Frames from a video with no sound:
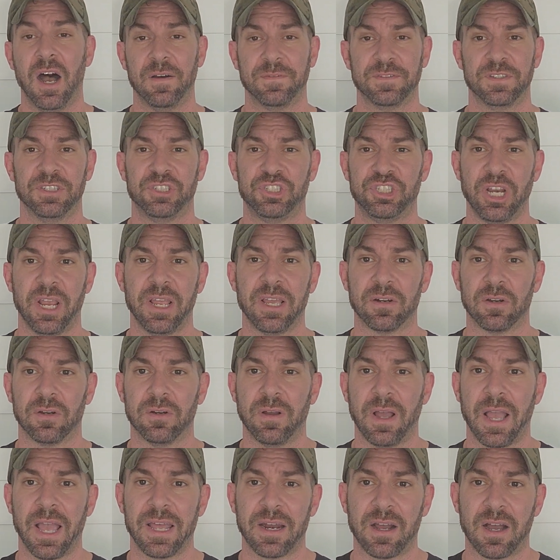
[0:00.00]
the
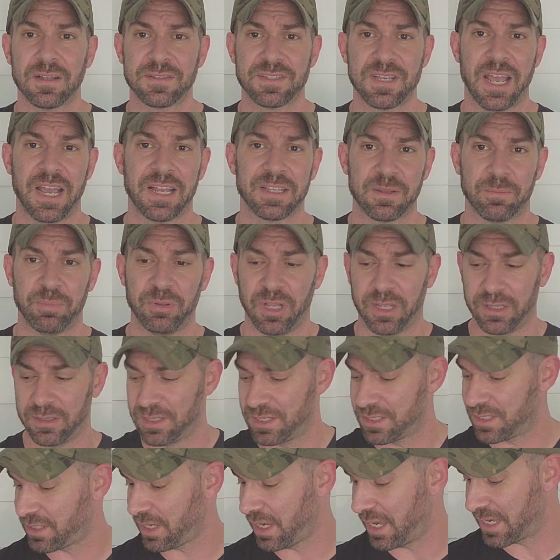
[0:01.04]
channel, and I'll tag the
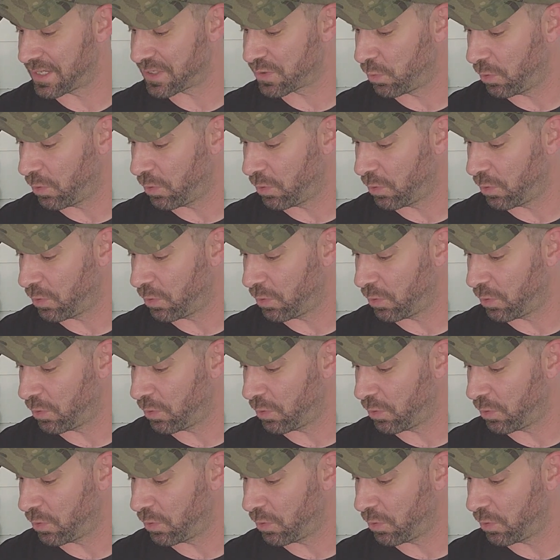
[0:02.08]
playlist as